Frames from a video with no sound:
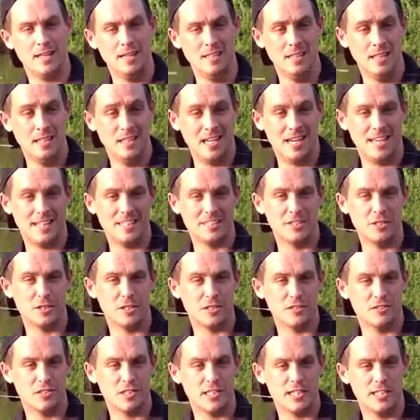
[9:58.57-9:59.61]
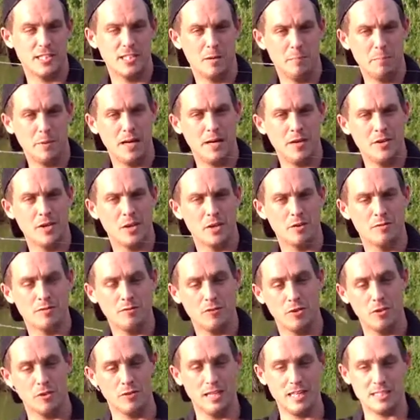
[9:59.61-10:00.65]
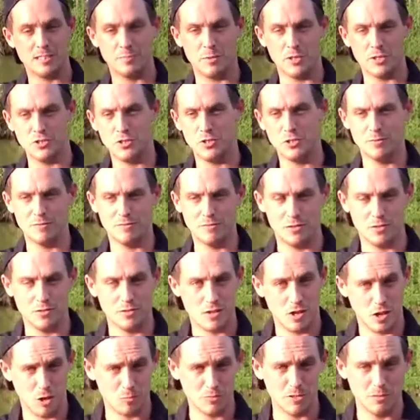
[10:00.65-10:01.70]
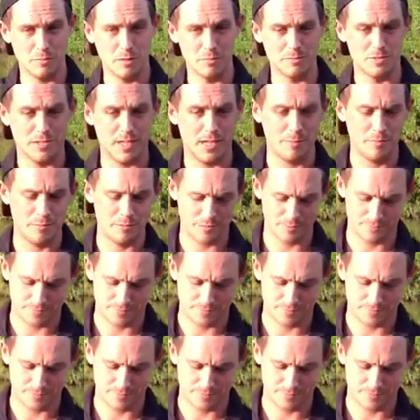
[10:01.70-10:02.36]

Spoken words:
And as you can see, about another foot, that's my 2-foot optimum depth.